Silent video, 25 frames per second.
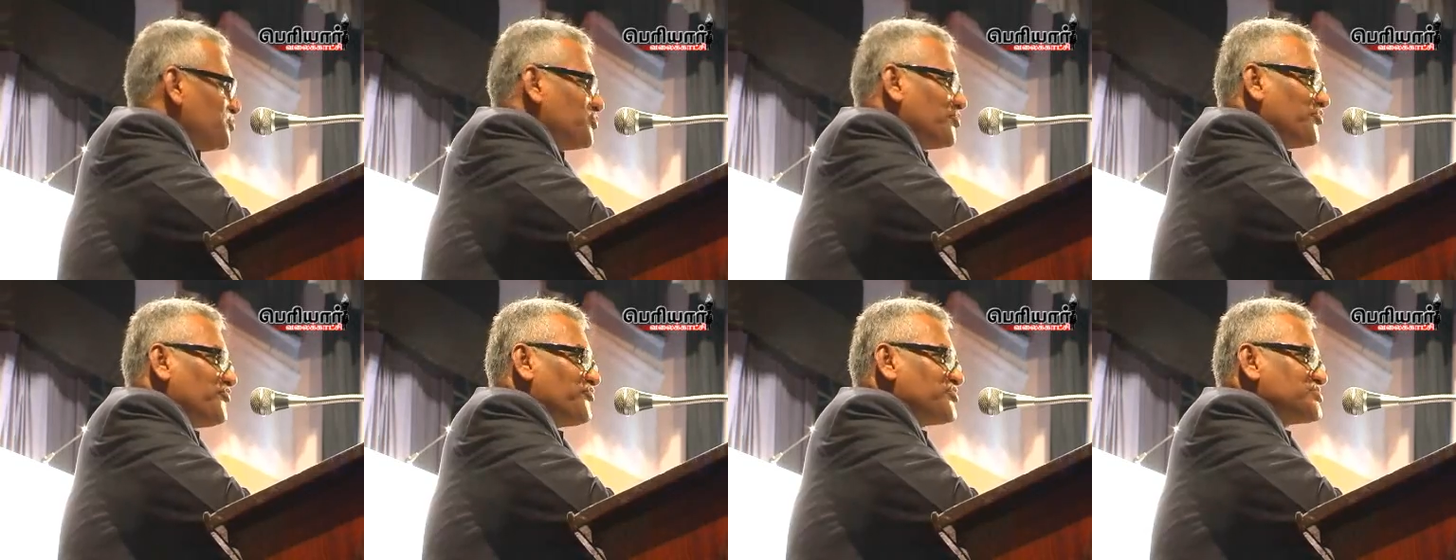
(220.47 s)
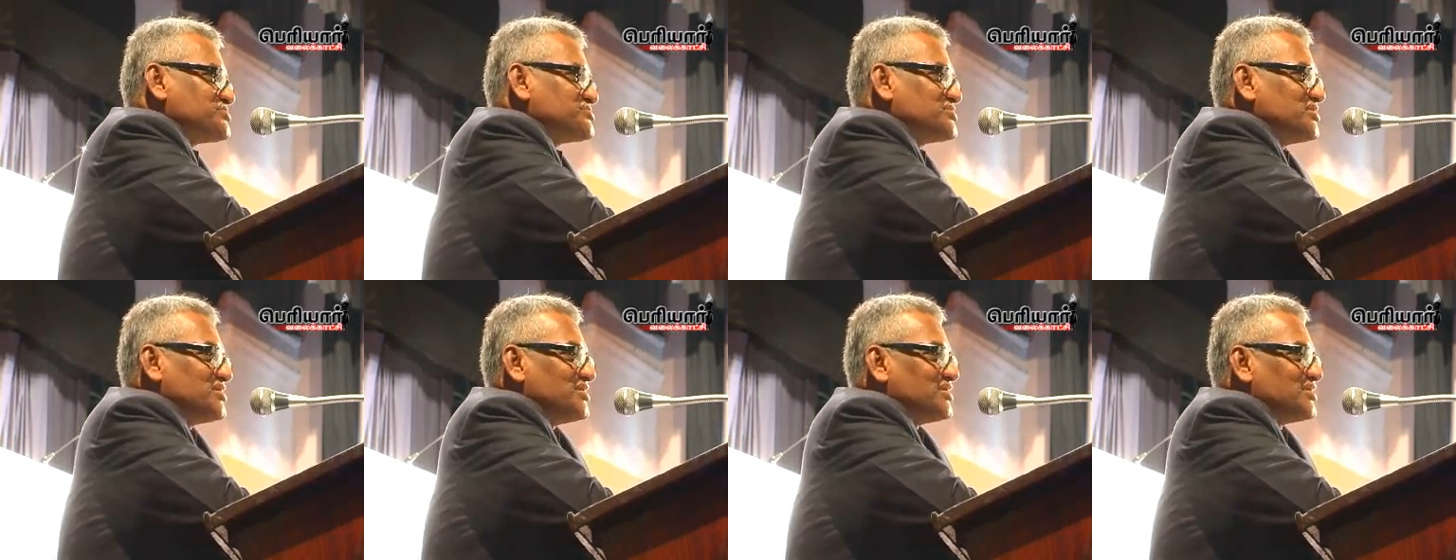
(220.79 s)

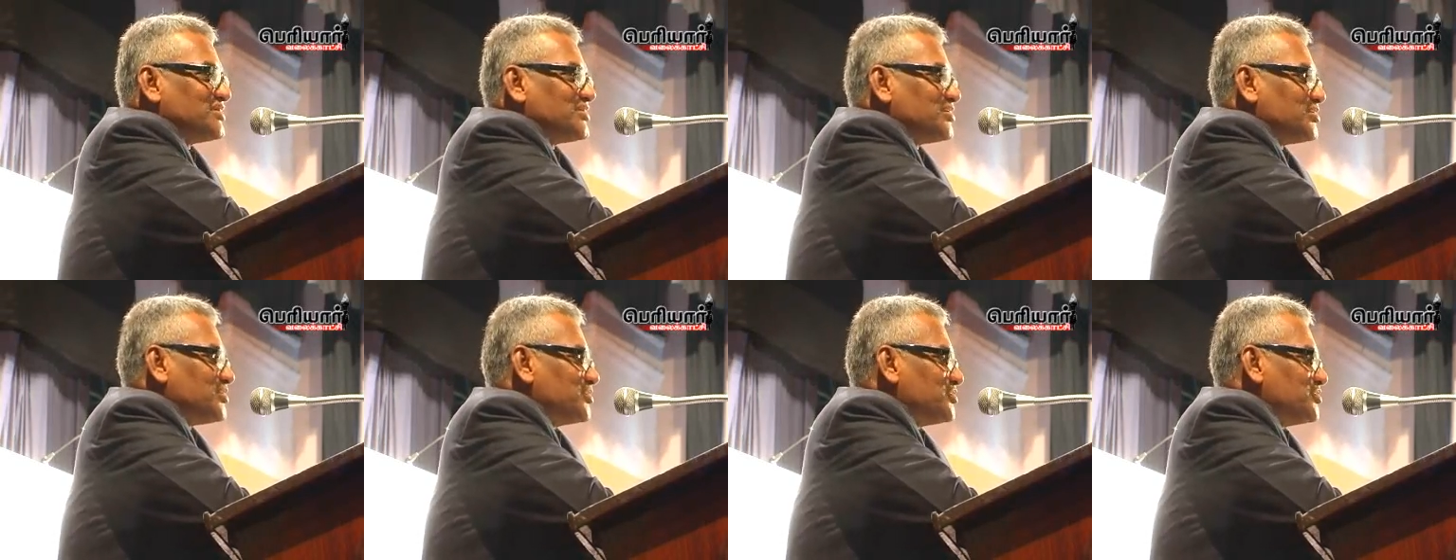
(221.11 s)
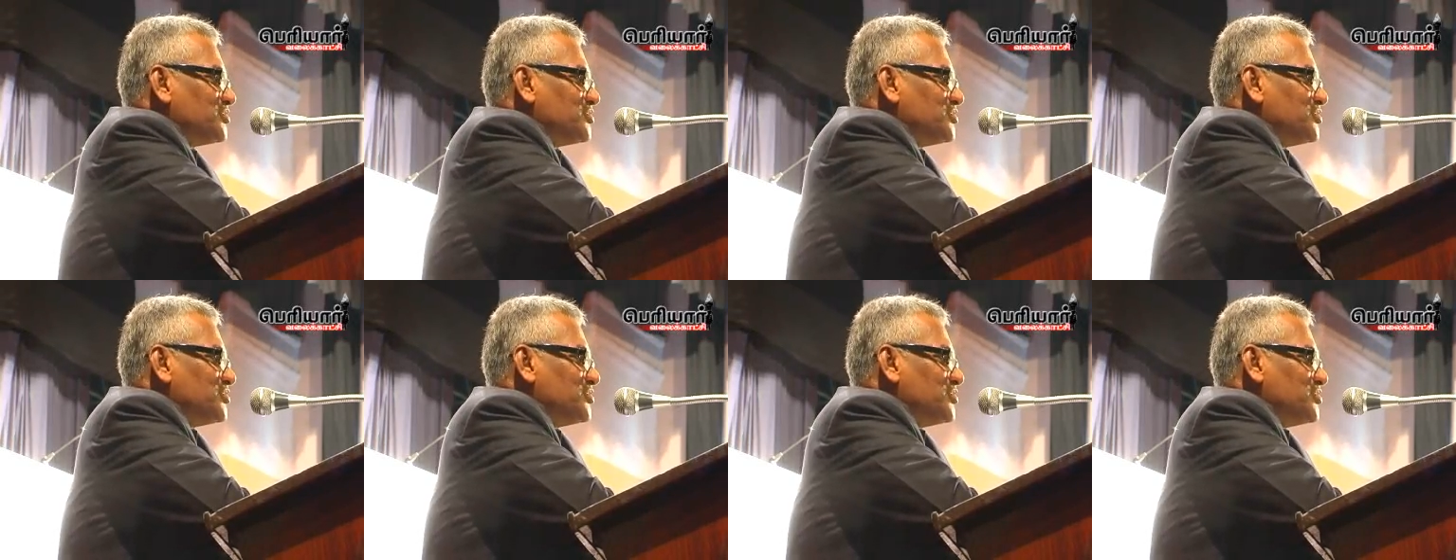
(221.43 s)
Professor
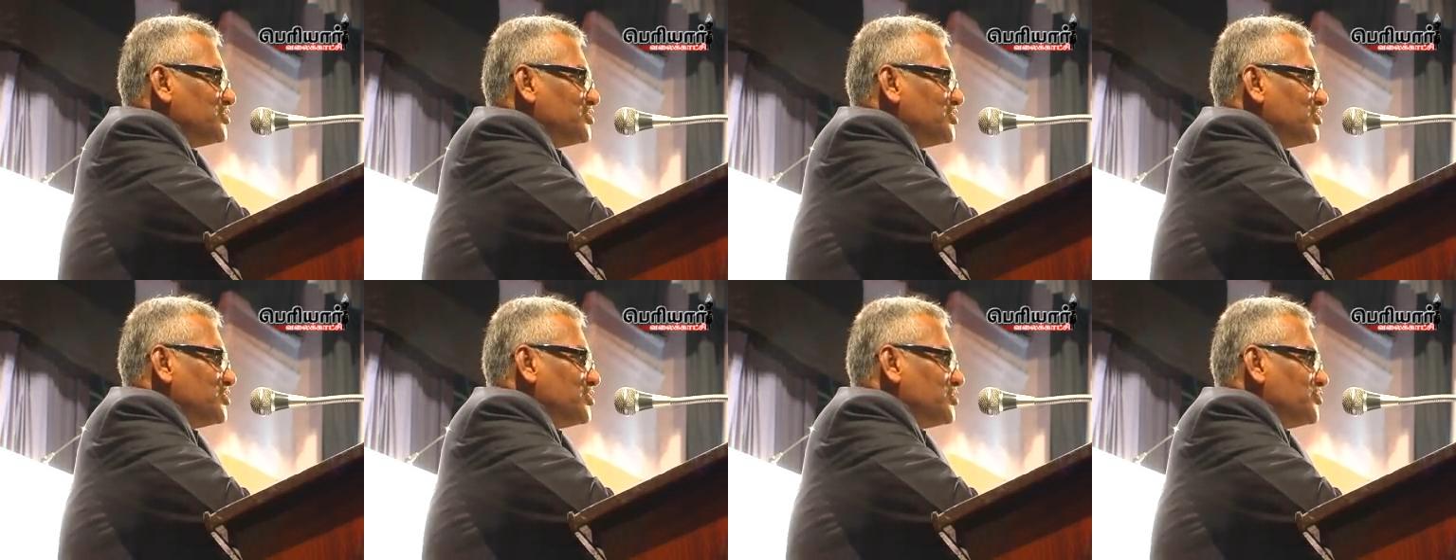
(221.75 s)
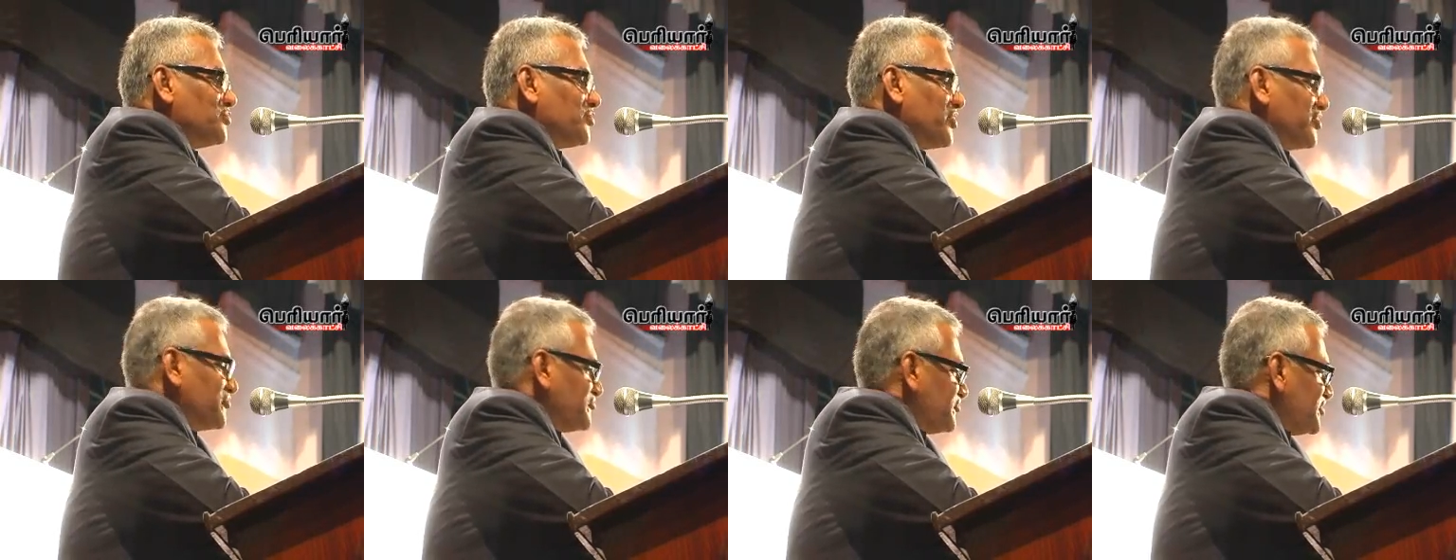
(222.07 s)

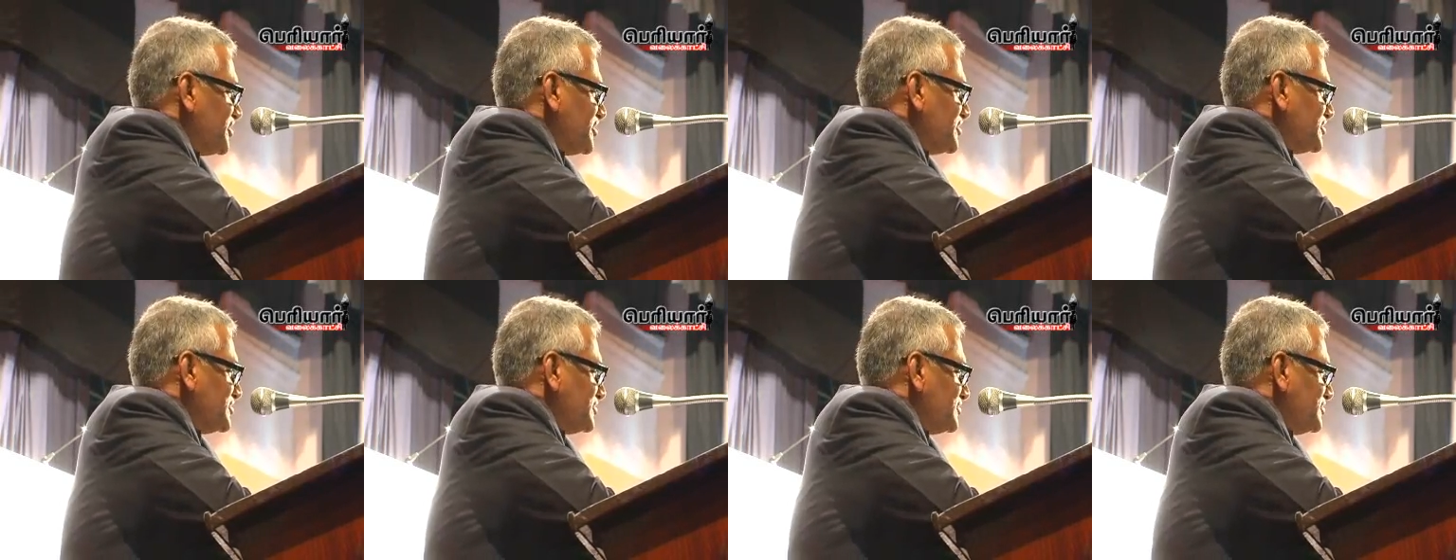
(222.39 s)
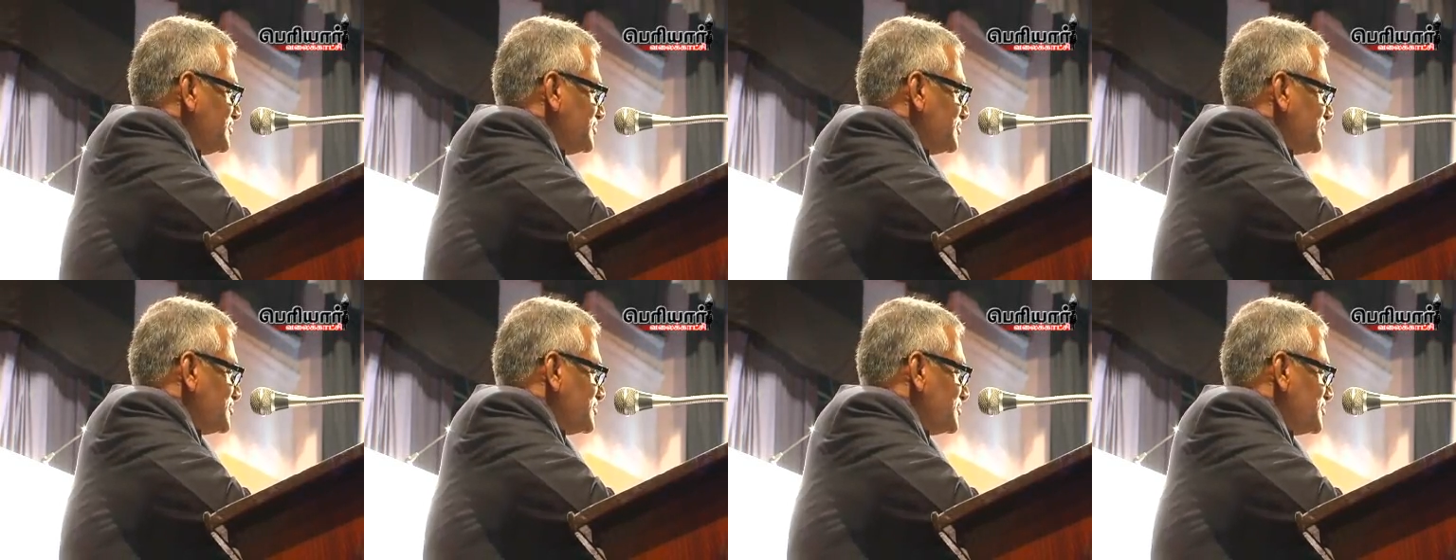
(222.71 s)

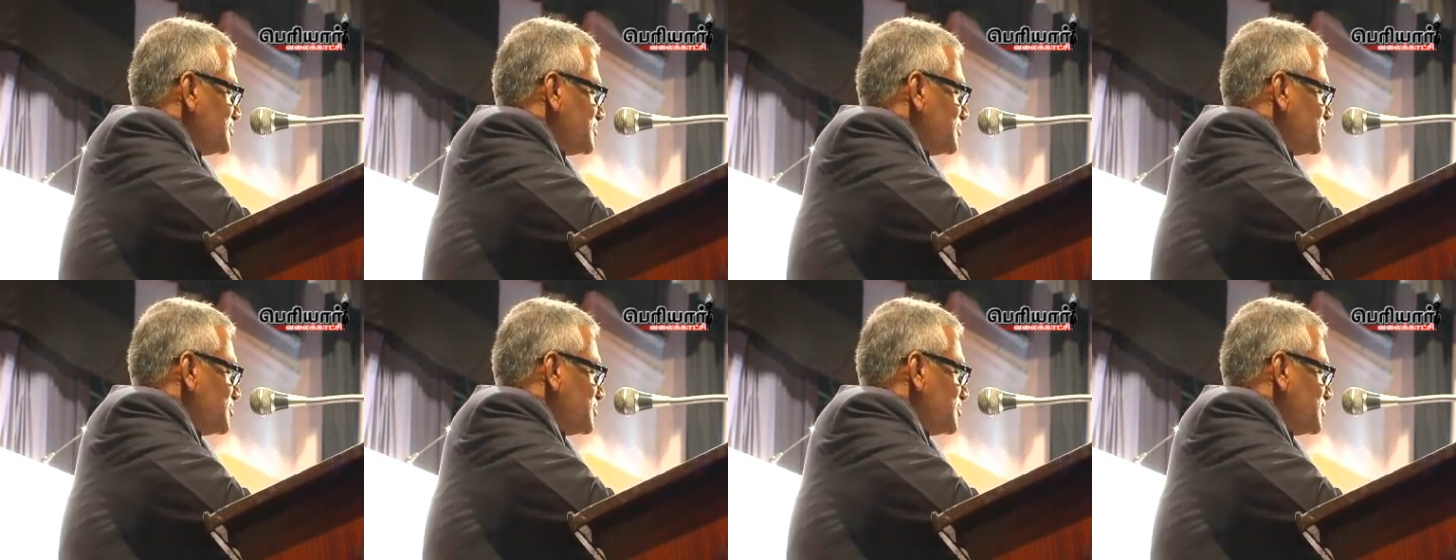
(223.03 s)
Parveen,